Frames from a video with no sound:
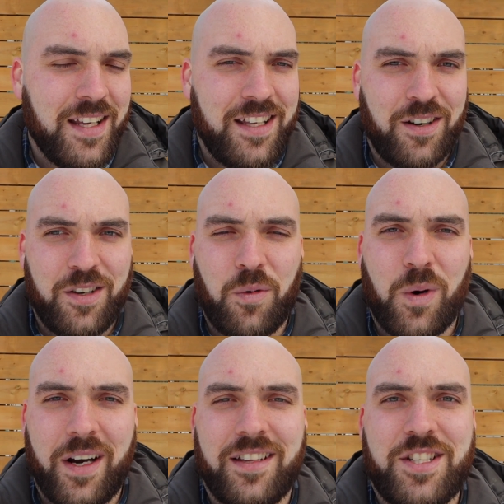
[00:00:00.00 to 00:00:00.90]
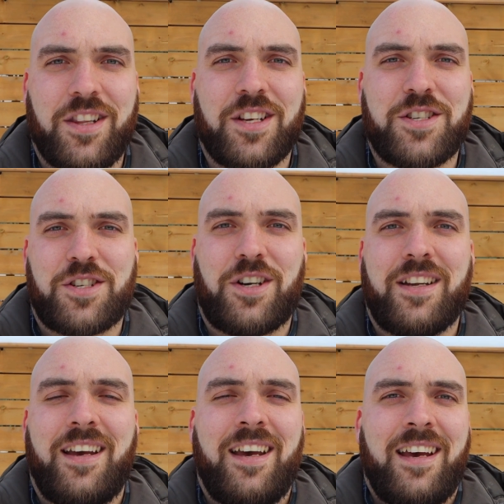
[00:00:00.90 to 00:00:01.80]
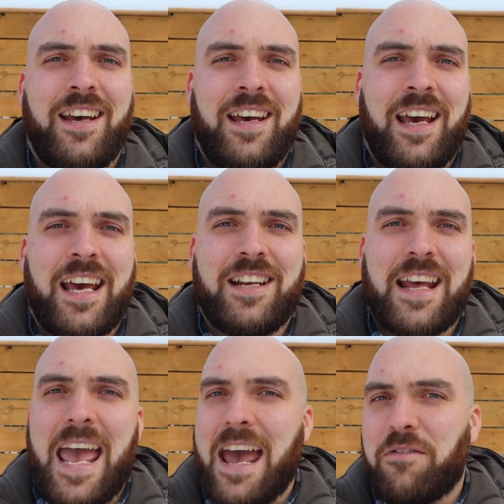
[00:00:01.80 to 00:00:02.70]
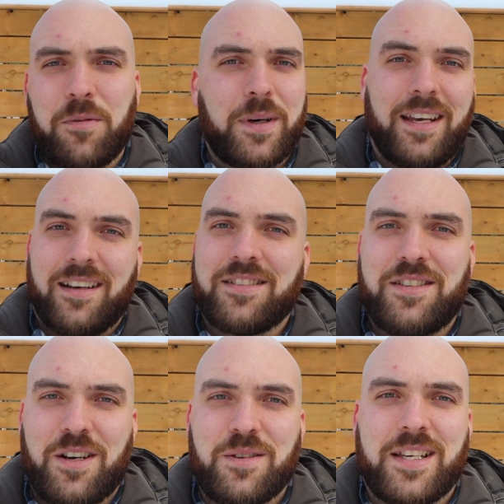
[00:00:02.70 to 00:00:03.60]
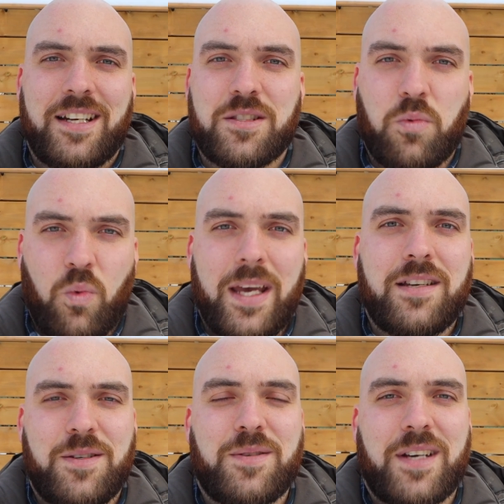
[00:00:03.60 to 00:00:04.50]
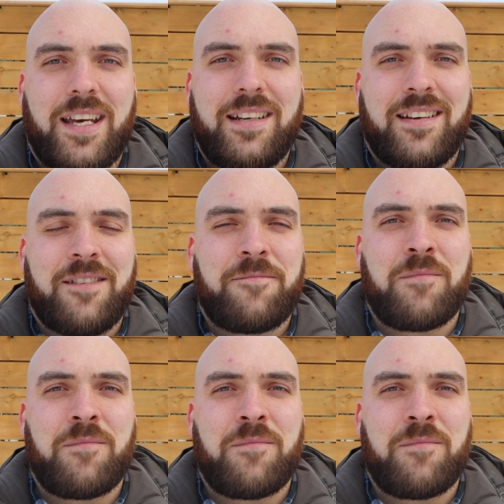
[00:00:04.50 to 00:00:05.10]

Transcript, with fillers: you know you're wearing the, the shirt and everybody else knows that it's way too tight